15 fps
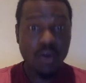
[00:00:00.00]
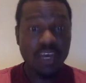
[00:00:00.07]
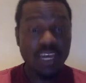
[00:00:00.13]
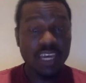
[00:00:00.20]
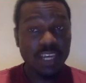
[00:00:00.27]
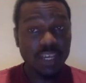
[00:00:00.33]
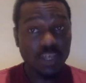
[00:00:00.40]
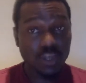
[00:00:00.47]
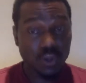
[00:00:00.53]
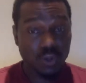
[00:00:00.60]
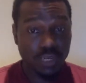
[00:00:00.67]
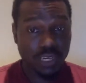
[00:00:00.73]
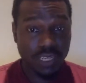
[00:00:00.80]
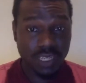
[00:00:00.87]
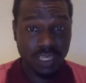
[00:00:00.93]

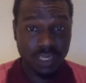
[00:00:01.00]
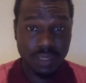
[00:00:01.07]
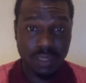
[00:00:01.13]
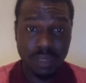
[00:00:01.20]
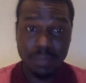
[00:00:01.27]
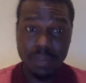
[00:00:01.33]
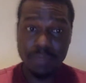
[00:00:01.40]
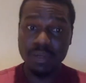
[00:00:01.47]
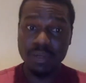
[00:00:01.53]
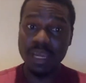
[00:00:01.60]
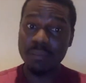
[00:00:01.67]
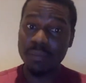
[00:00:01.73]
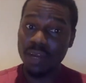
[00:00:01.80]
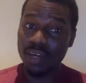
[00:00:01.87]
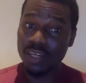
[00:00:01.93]
including people like
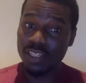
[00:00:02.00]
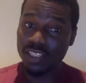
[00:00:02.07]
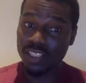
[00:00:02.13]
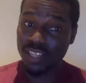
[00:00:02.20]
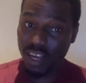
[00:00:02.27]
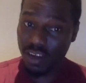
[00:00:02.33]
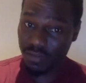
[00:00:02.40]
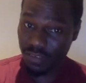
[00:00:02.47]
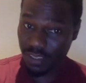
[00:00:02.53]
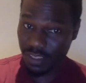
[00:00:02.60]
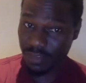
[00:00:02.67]
Marcus Garvey